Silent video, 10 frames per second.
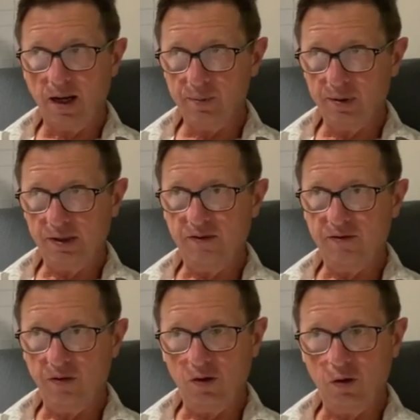believe
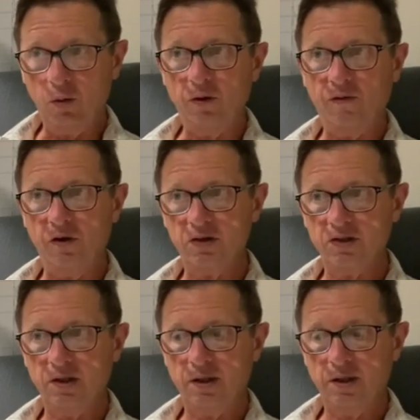that the universe
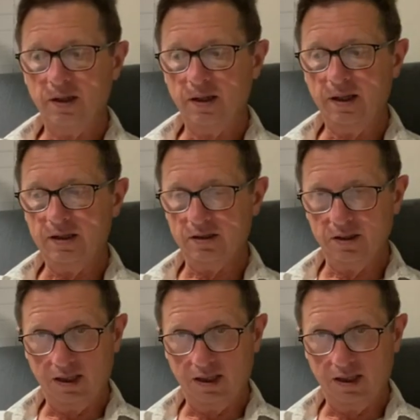is